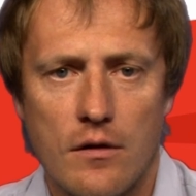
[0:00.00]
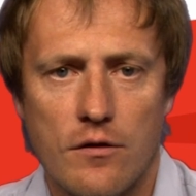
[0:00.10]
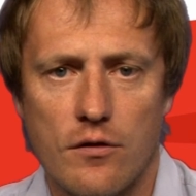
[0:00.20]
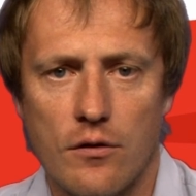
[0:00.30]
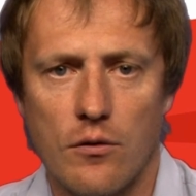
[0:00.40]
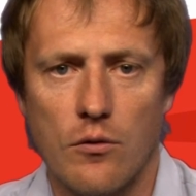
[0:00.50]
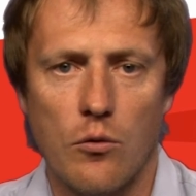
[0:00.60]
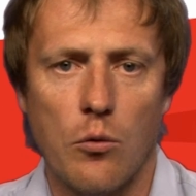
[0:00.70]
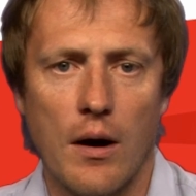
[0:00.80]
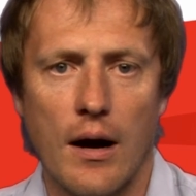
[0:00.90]

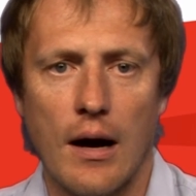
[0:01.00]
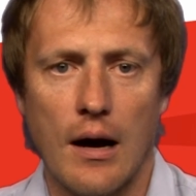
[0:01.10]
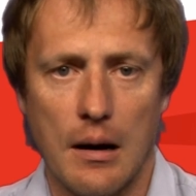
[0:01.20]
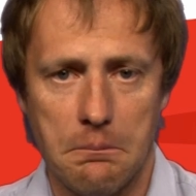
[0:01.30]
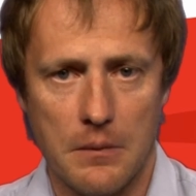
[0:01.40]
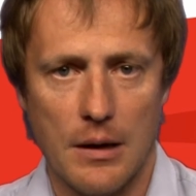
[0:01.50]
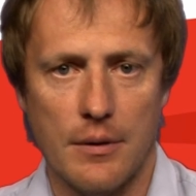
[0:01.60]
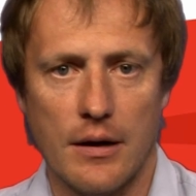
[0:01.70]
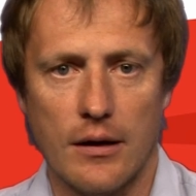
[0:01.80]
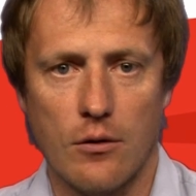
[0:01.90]
So, I
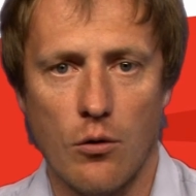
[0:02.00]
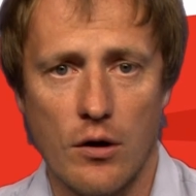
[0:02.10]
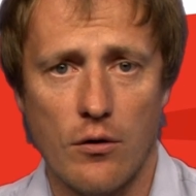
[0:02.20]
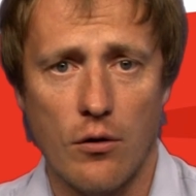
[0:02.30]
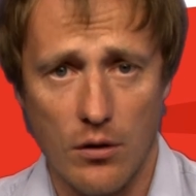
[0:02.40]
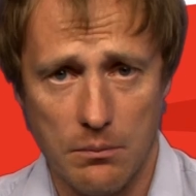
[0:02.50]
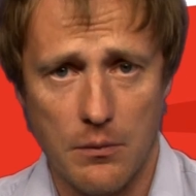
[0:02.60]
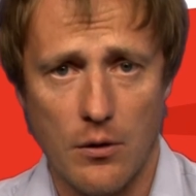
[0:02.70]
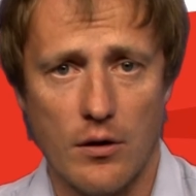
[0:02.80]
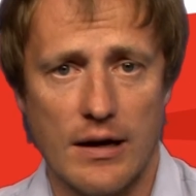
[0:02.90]
mean, all in all,
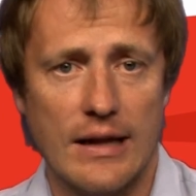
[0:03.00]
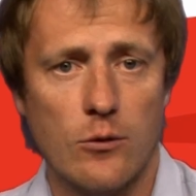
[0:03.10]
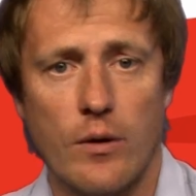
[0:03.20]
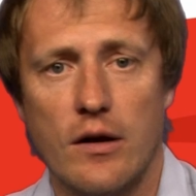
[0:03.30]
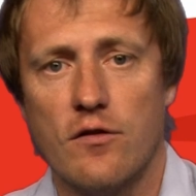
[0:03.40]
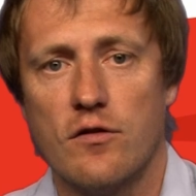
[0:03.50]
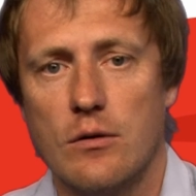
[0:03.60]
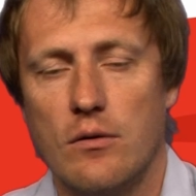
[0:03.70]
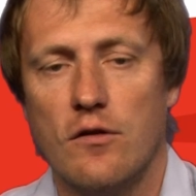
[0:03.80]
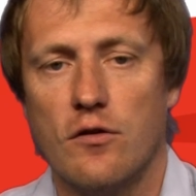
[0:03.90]
land-wise,
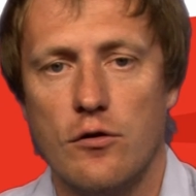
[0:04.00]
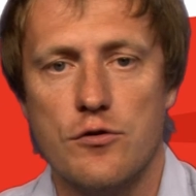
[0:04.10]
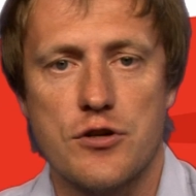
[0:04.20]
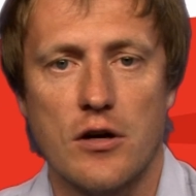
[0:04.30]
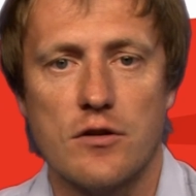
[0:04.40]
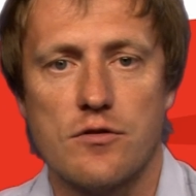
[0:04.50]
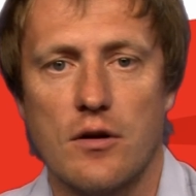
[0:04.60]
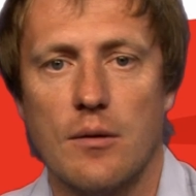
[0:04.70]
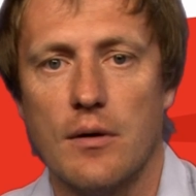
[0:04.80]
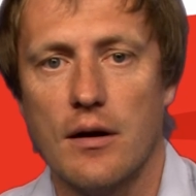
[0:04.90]
Estonia is a huge
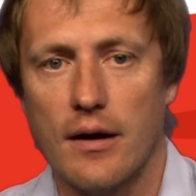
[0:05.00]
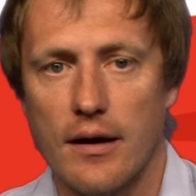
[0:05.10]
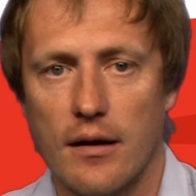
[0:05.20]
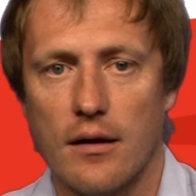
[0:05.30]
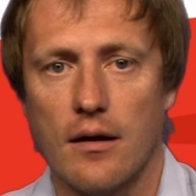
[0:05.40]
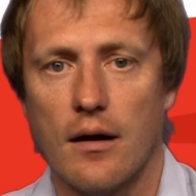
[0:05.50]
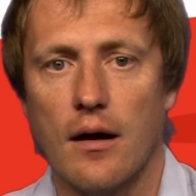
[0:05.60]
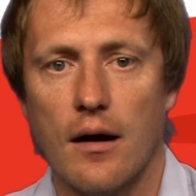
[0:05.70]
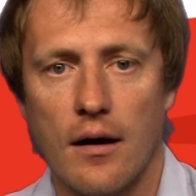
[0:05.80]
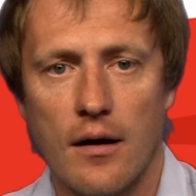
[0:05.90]
country. I mean,
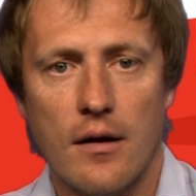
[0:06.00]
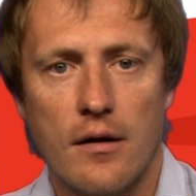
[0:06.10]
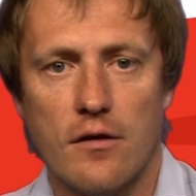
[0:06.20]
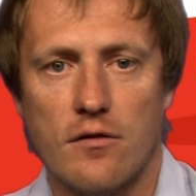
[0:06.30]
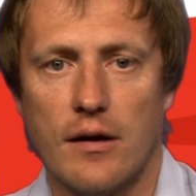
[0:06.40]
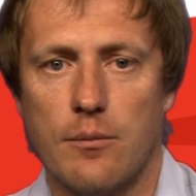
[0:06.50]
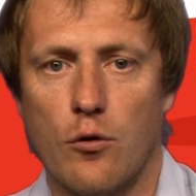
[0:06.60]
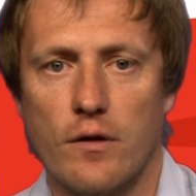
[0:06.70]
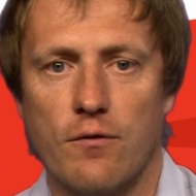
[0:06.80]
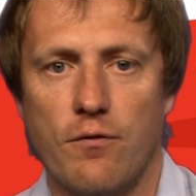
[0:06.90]
it's like
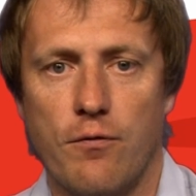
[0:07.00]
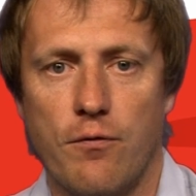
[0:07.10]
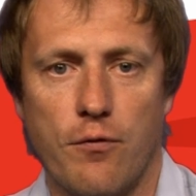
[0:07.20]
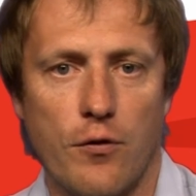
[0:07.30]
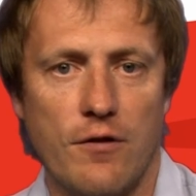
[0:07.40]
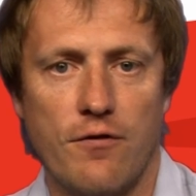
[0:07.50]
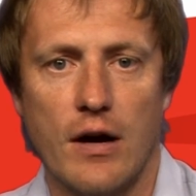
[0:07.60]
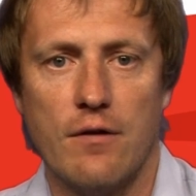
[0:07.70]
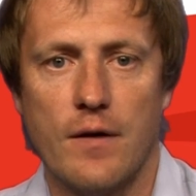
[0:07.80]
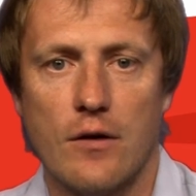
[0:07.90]
more than
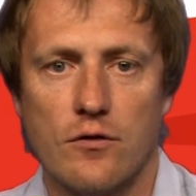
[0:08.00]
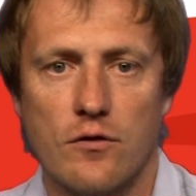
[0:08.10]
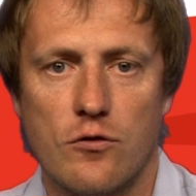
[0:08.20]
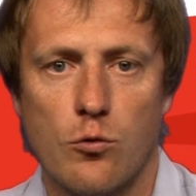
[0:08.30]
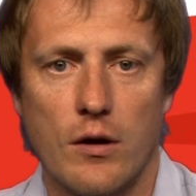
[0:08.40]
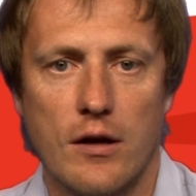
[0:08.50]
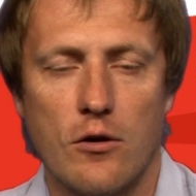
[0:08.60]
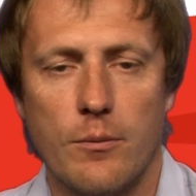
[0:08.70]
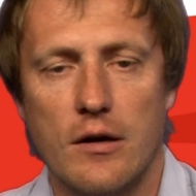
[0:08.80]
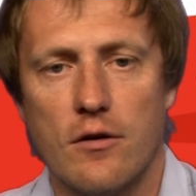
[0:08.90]
45,000 square
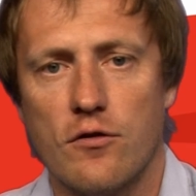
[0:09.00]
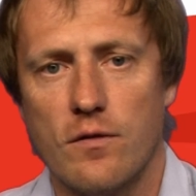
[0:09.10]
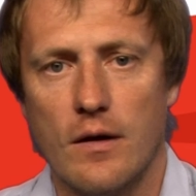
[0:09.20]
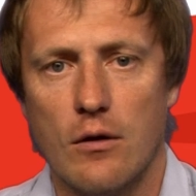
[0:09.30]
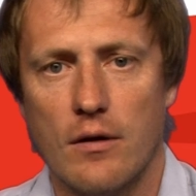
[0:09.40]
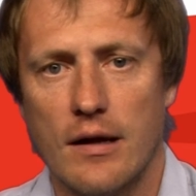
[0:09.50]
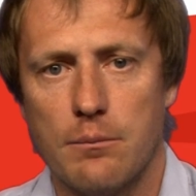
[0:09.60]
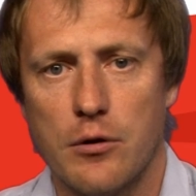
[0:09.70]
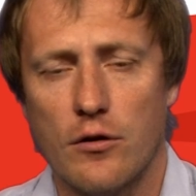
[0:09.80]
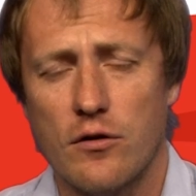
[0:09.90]
kilometers, the whole
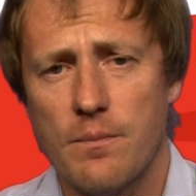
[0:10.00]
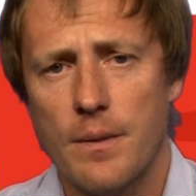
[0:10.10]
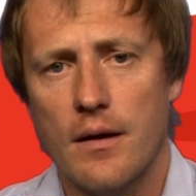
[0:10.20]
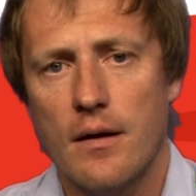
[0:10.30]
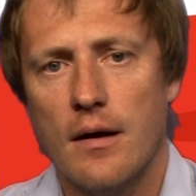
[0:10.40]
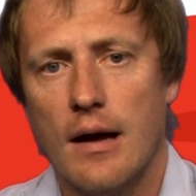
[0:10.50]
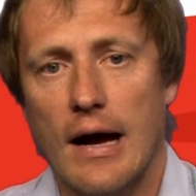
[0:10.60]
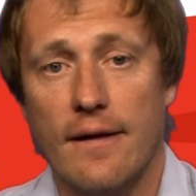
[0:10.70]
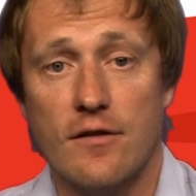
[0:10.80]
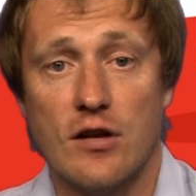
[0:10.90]
land plot.
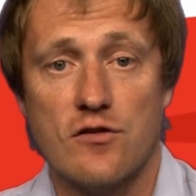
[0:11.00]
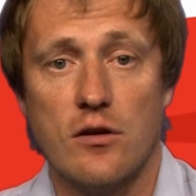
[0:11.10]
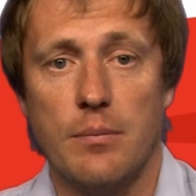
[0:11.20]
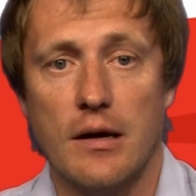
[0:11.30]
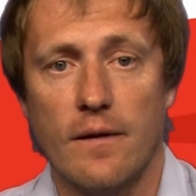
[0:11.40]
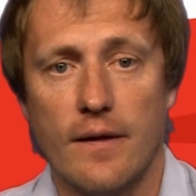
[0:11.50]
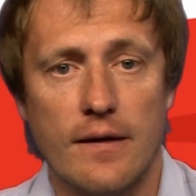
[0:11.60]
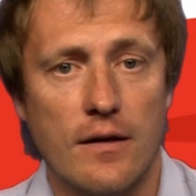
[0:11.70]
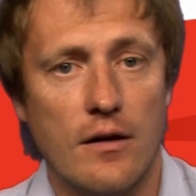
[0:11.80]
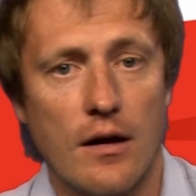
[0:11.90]
And it's actually bigger
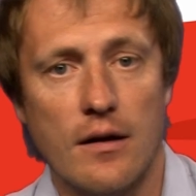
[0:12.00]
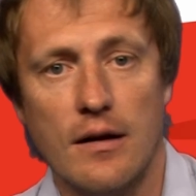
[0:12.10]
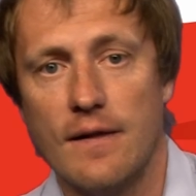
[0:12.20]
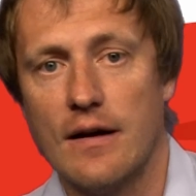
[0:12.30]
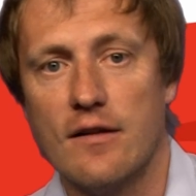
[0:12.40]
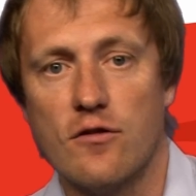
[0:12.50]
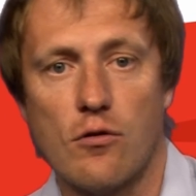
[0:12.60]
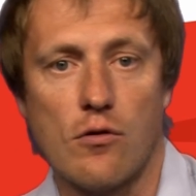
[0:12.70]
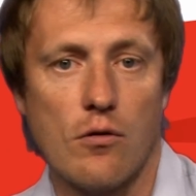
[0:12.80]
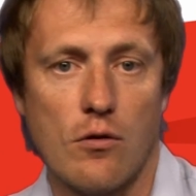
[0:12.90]
than Netherlands
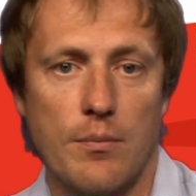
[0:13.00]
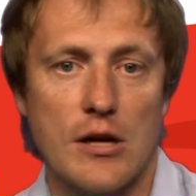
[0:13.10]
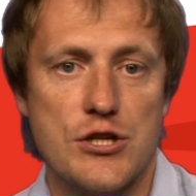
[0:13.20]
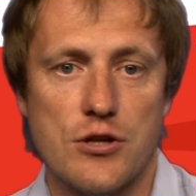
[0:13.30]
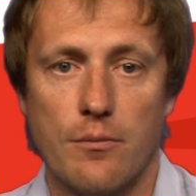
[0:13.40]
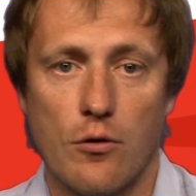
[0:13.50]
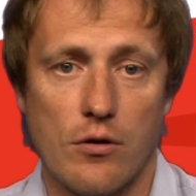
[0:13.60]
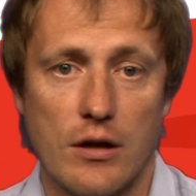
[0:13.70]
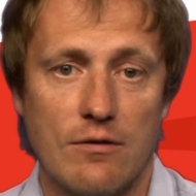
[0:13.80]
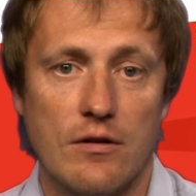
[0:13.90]
or Belgium
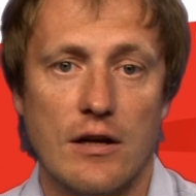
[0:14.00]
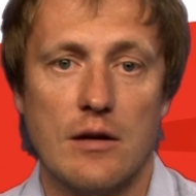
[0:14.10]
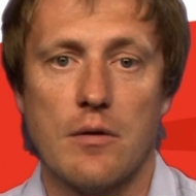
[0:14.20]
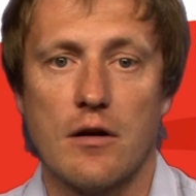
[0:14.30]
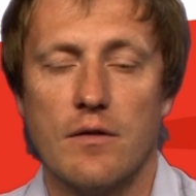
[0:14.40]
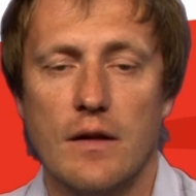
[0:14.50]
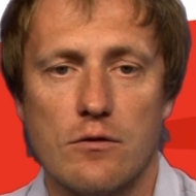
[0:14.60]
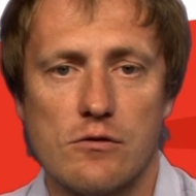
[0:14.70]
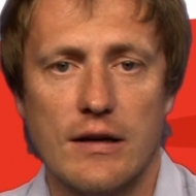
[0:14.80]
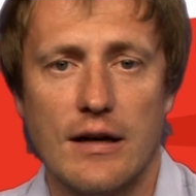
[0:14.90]
or even Denmark
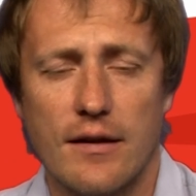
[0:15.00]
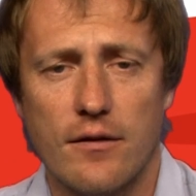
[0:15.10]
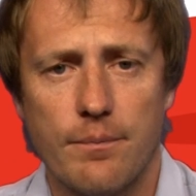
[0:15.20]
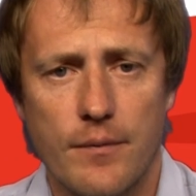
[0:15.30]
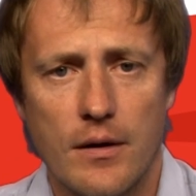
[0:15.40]
without Greenland.